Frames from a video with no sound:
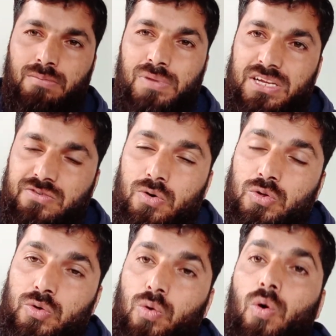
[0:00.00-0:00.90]
Please go
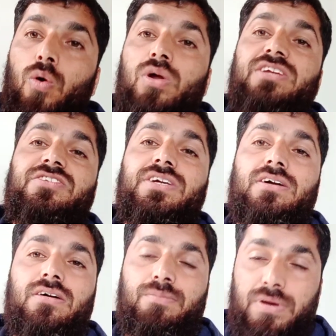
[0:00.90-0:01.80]
through
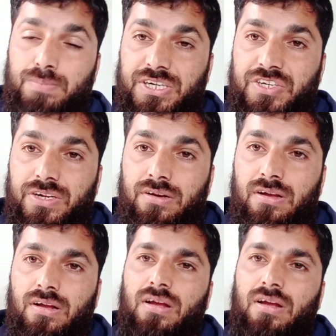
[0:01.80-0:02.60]
holistic preparation,